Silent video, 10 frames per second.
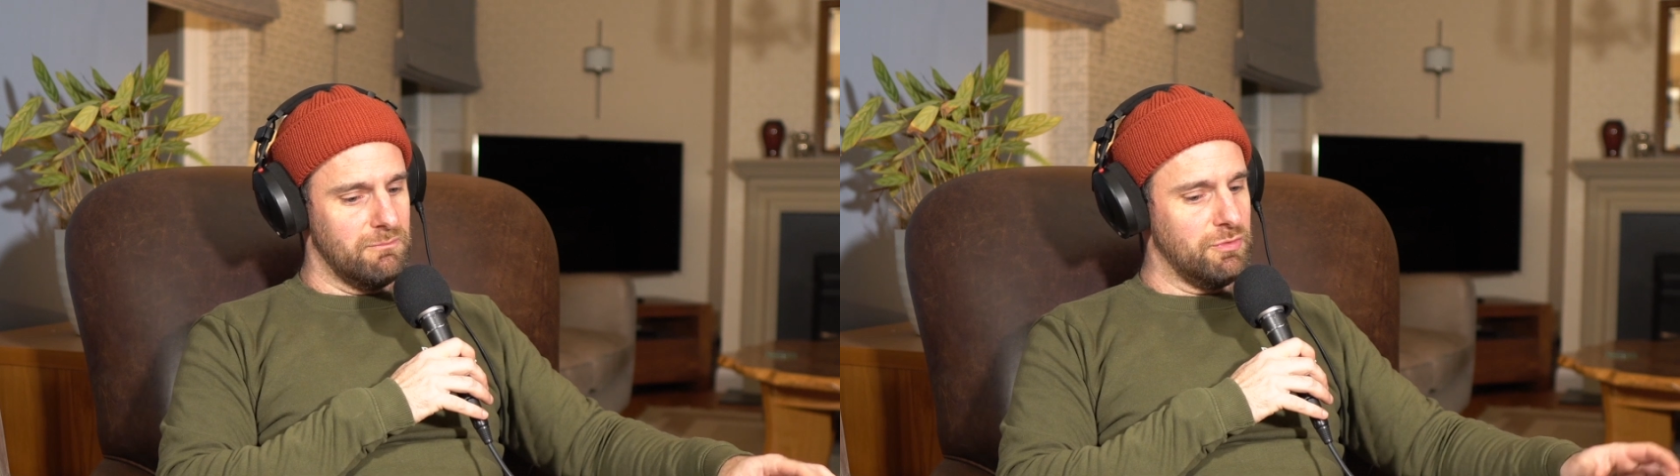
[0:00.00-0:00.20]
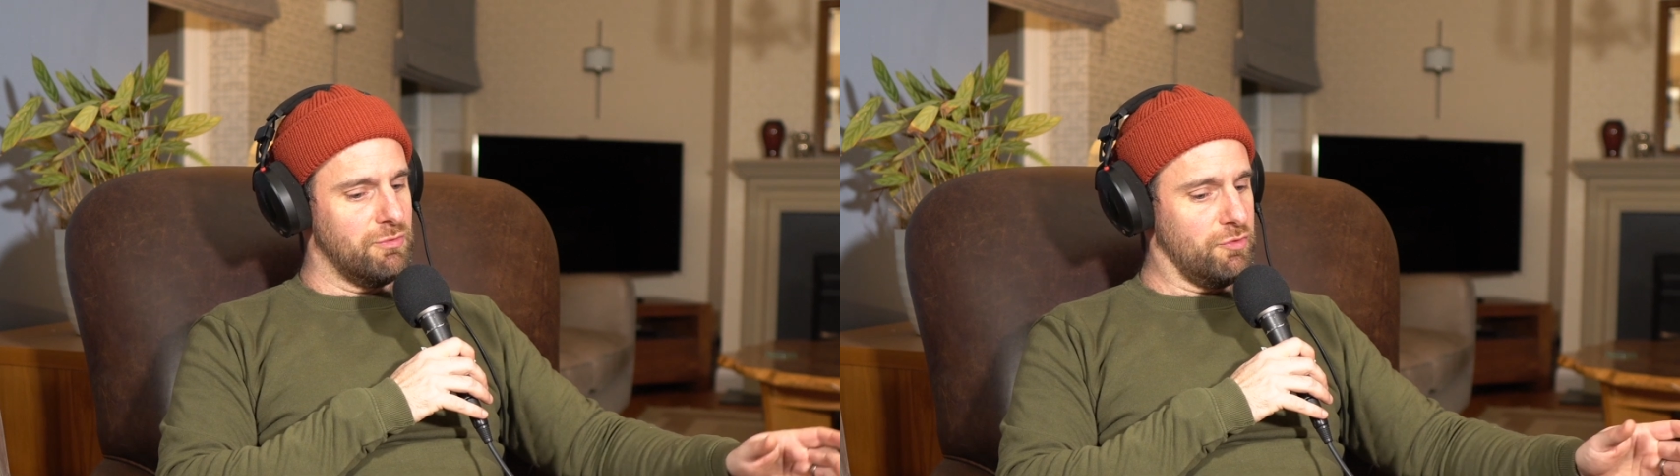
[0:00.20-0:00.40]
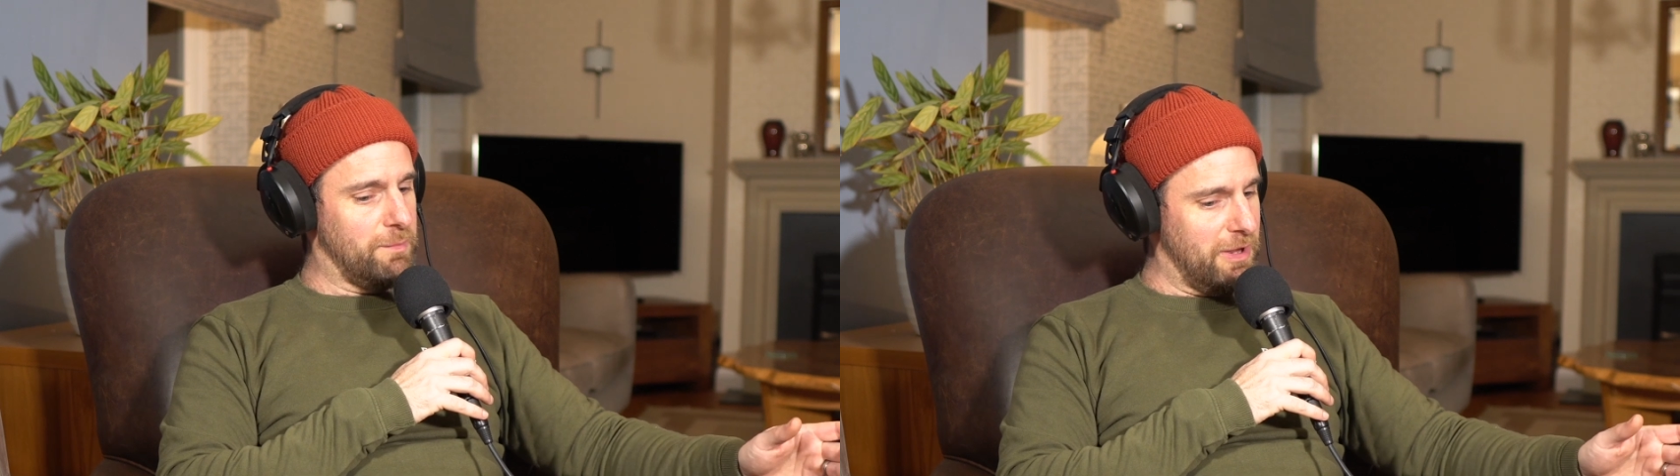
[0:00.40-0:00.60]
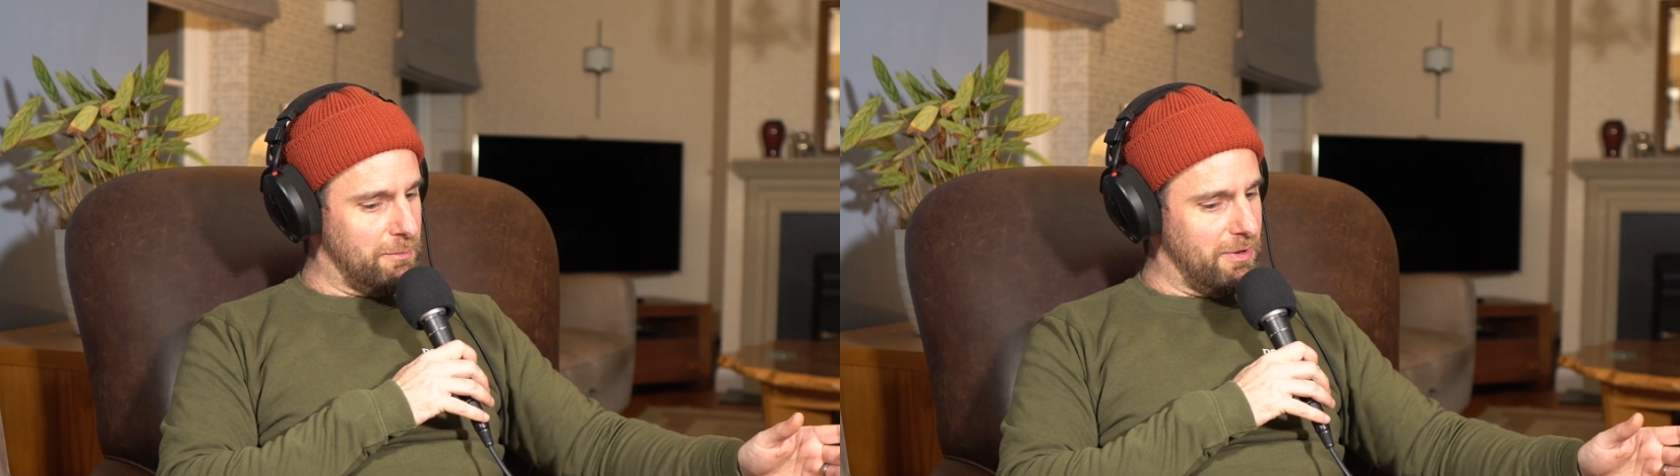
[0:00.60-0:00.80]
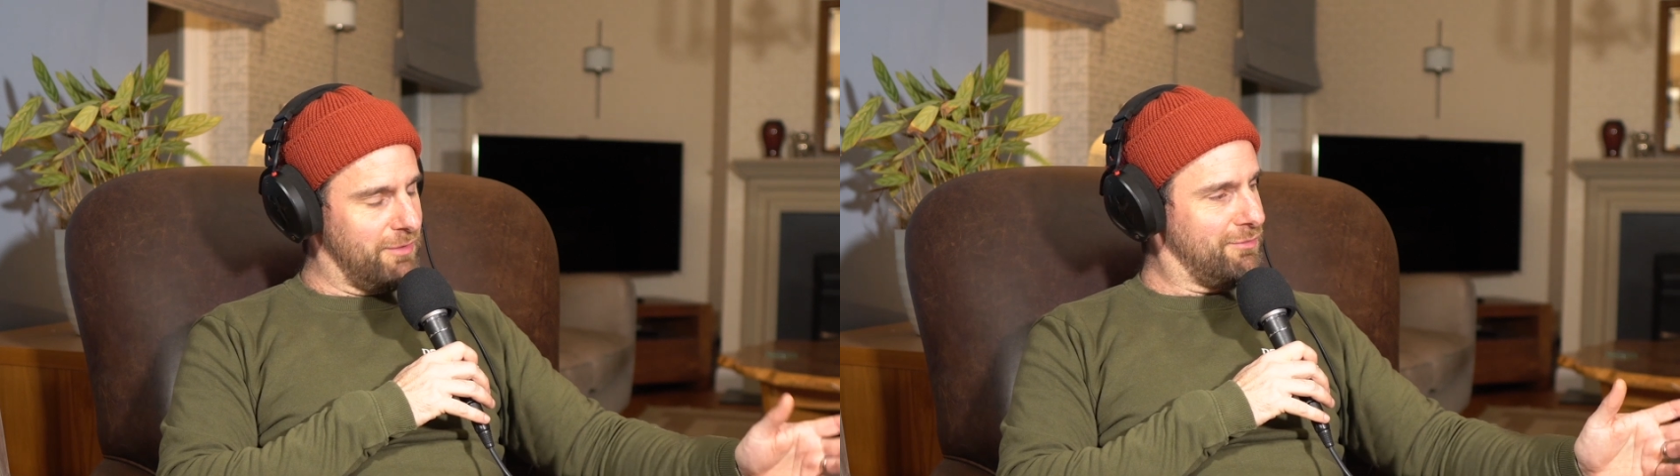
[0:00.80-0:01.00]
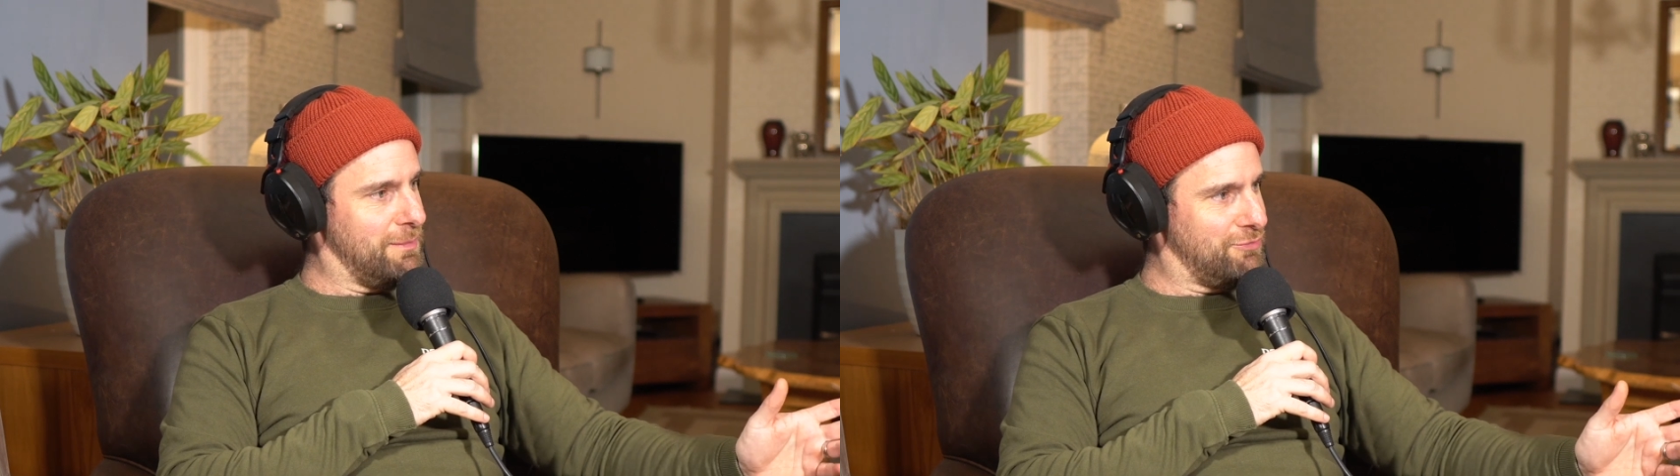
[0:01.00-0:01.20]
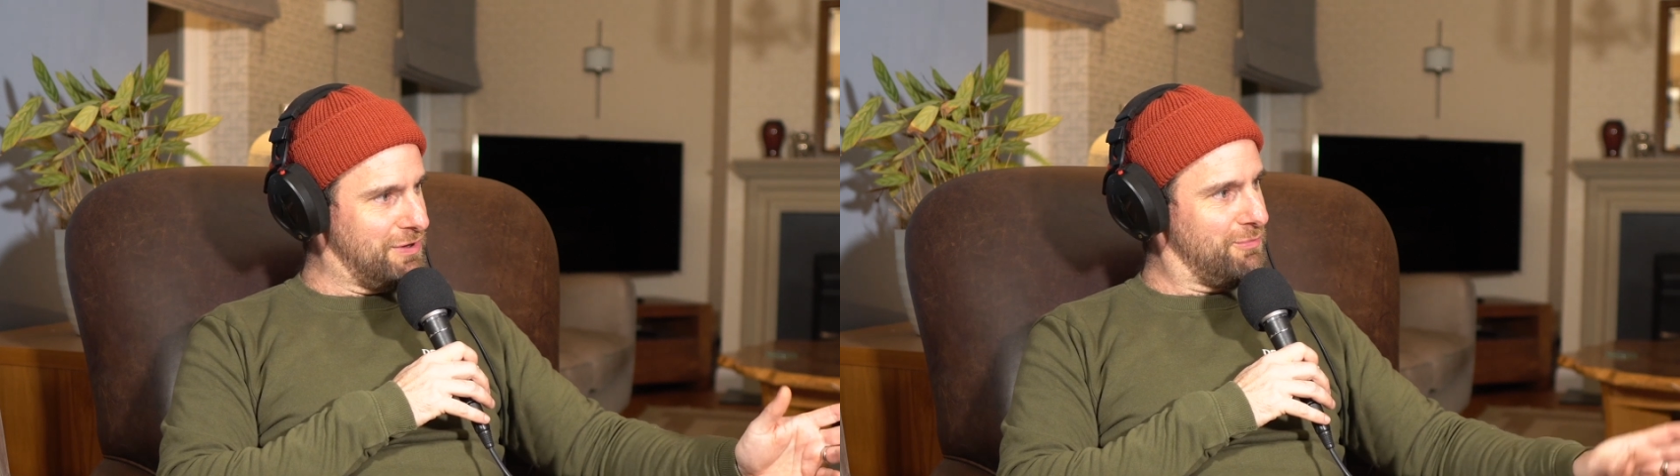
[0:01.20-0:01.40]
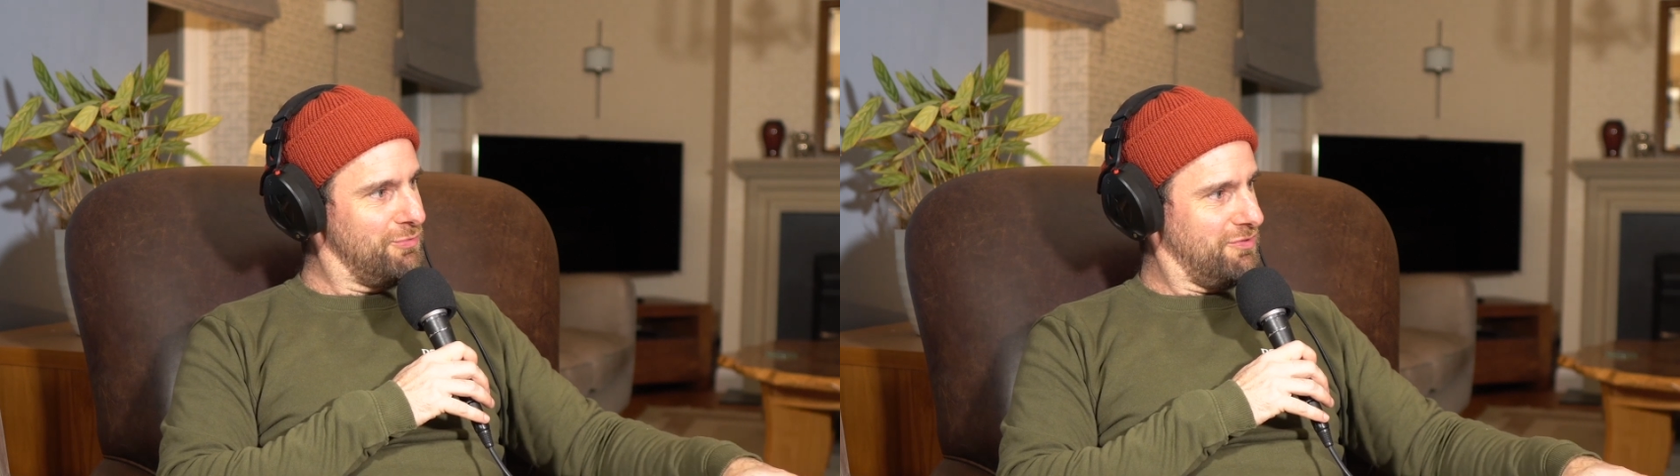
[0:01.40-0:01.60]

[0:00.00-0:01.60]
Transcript: We talked about the Mullet flip chip,